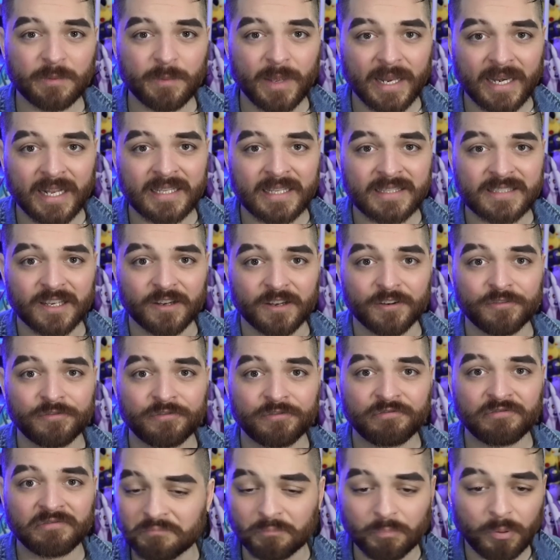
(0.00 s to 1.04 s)
minutes
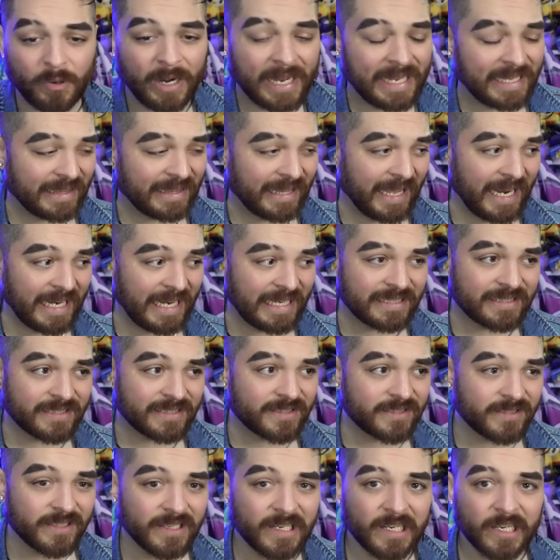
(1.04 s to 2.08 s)
of bright
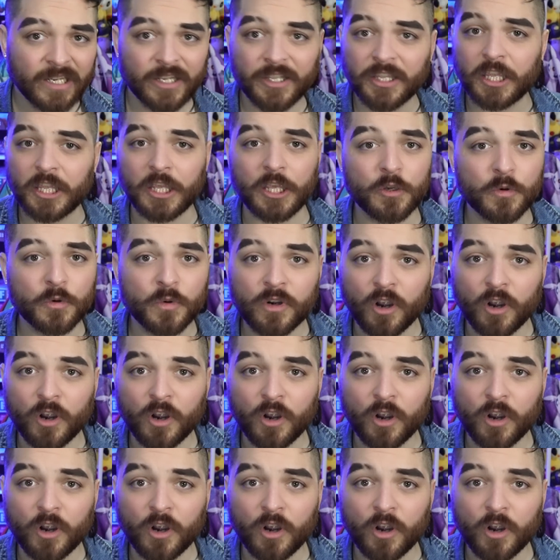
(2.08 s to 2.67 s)
lights, cue